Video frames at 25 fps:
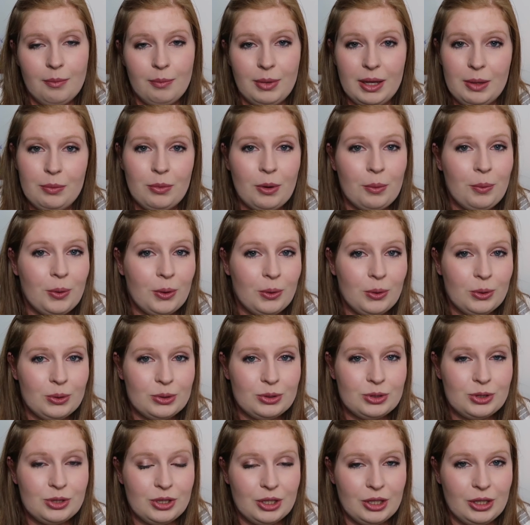being
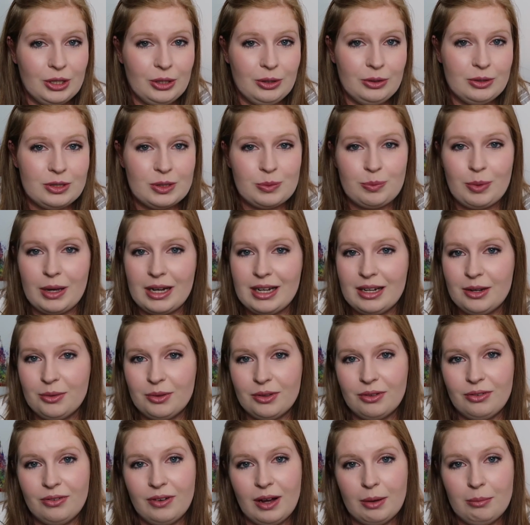proposed to, spending
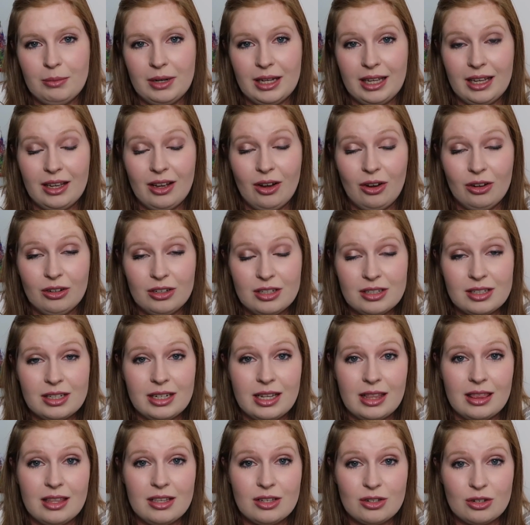it with family.
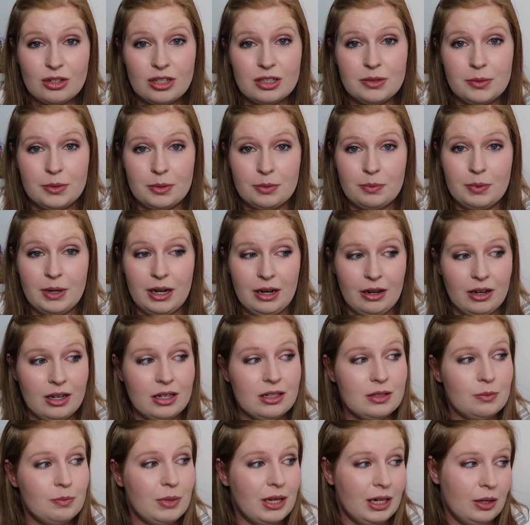Honestly, this Christmas
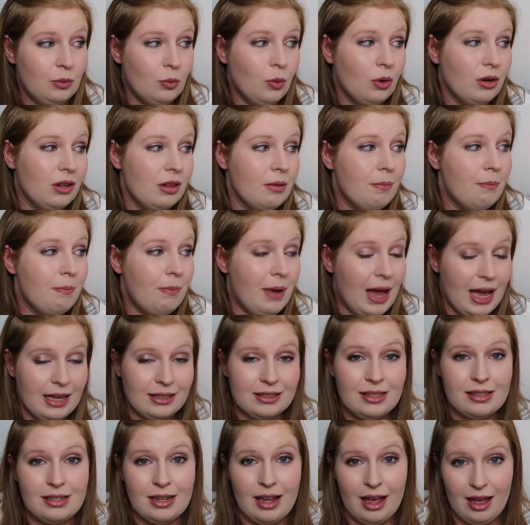period has been one of the
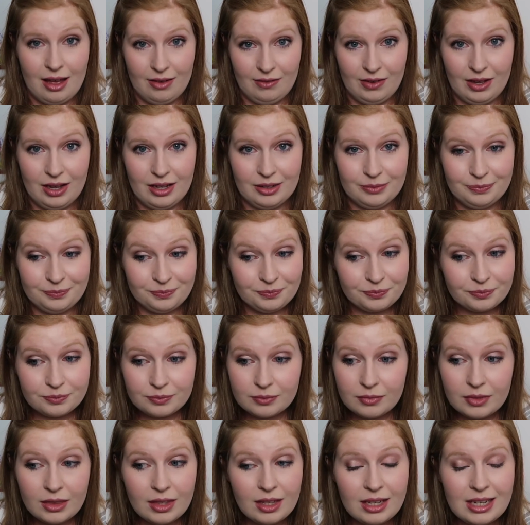best ever.
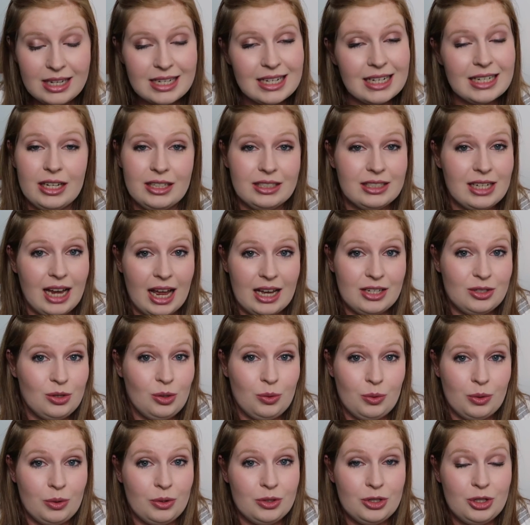And I
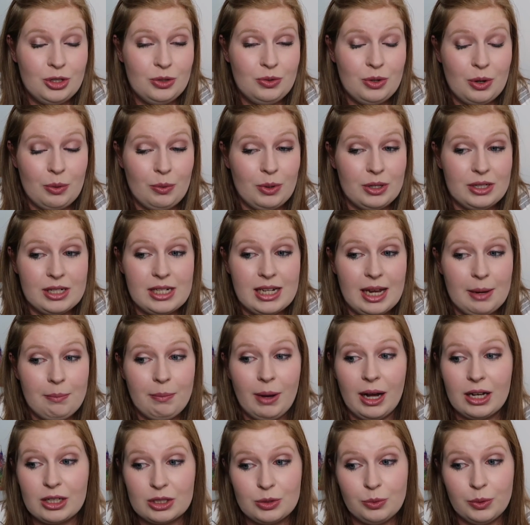do not want to head
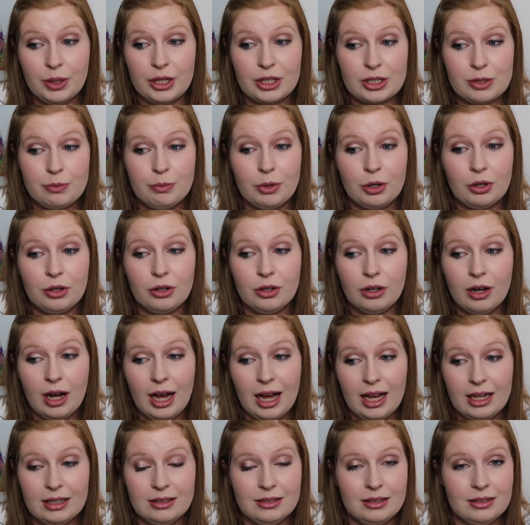back to work tomorrow
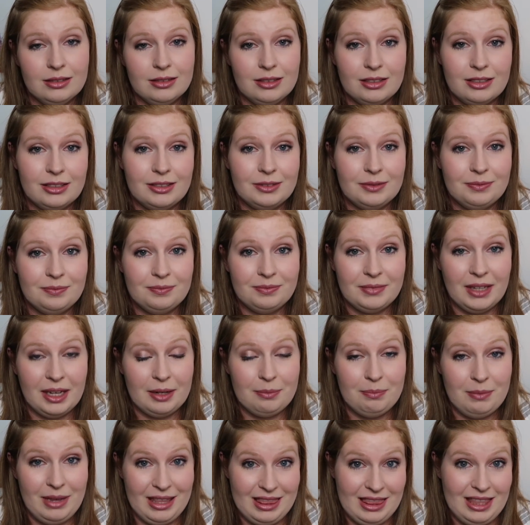and
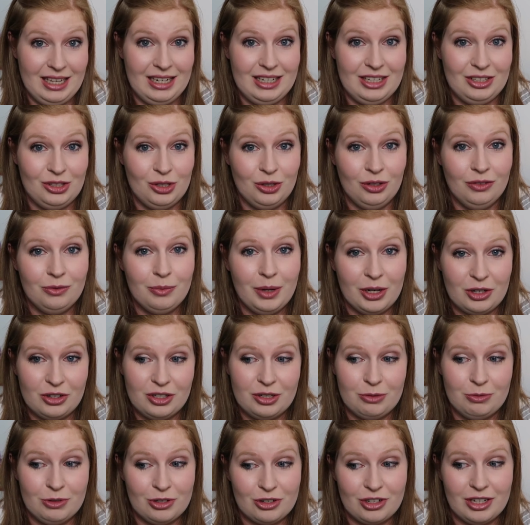admit that it's over. My
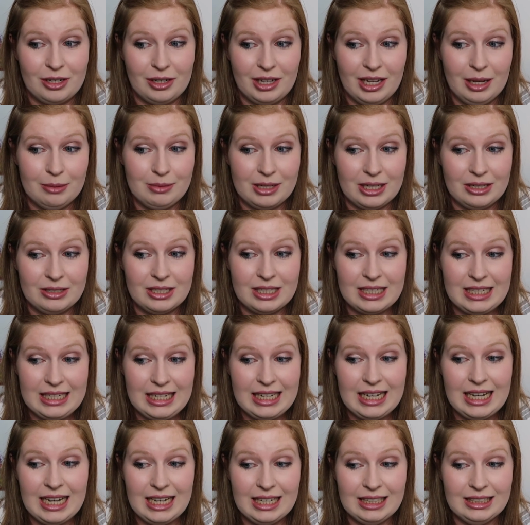Christmas tree came down
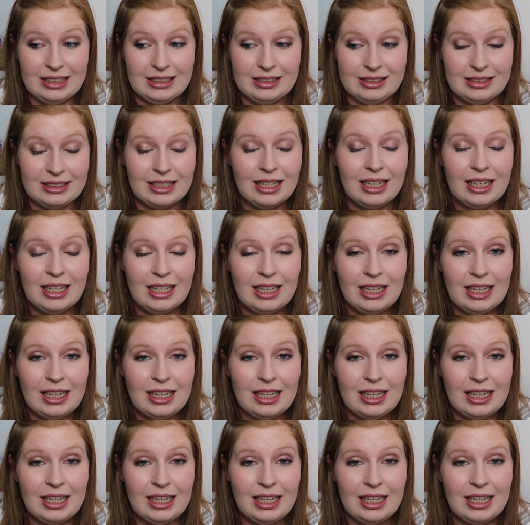today and